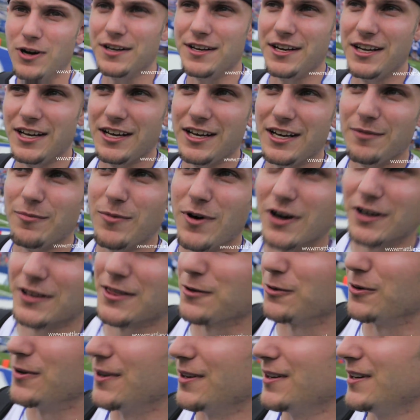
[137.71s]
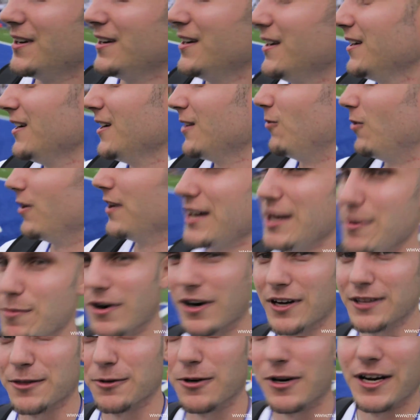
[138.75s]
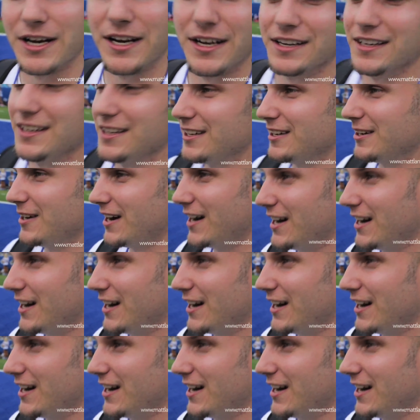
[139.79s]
1D Mark 1D Mark III.